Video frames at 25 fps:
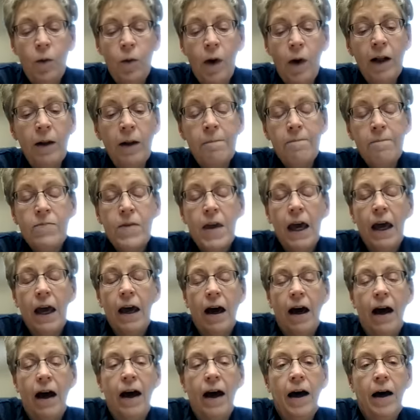Well,
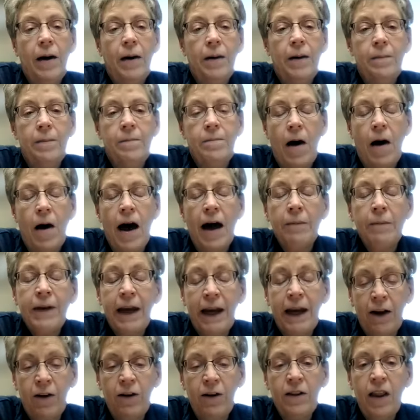I'm
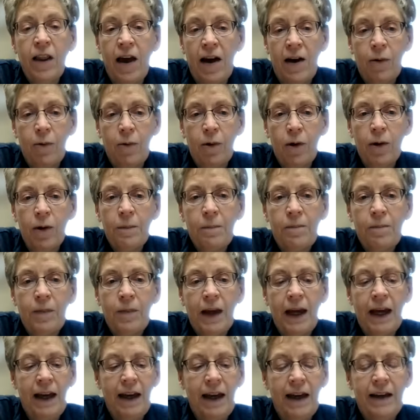Karen Lauer,
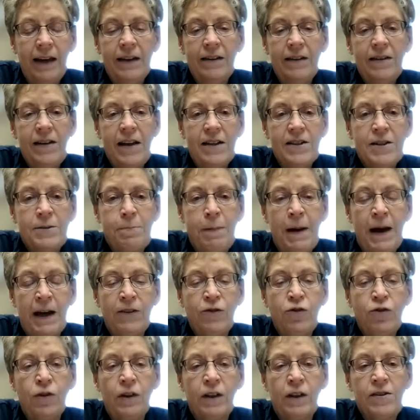and as
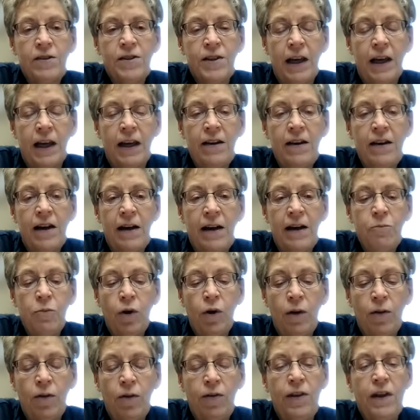Patrick said, I'm
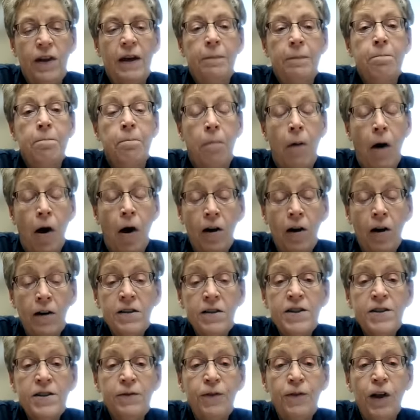with the
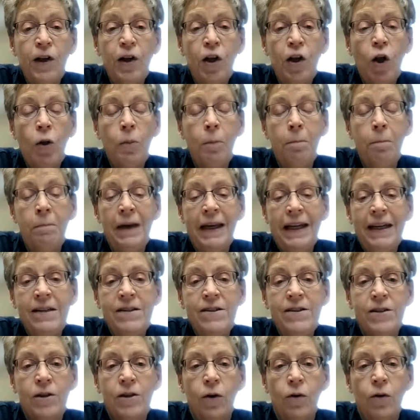Barnesville,
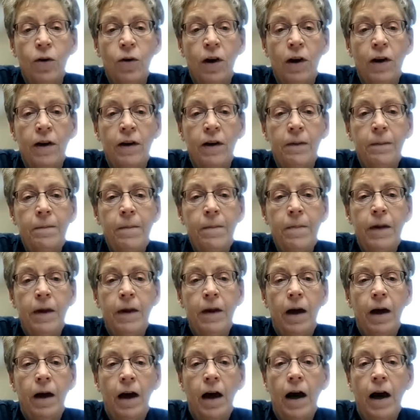Minnesota
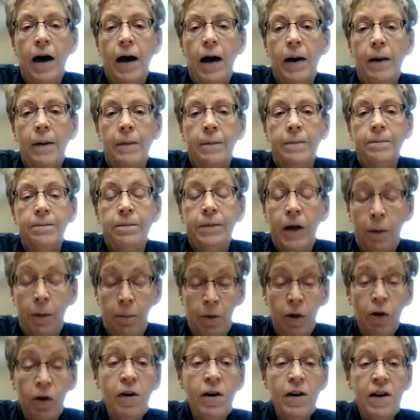
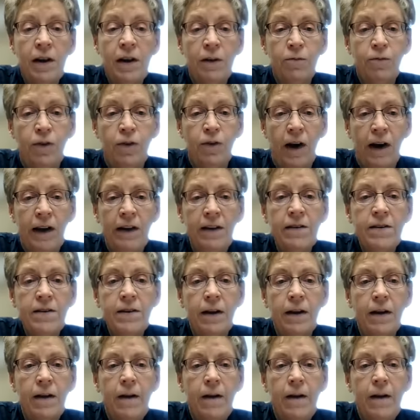Community Fund,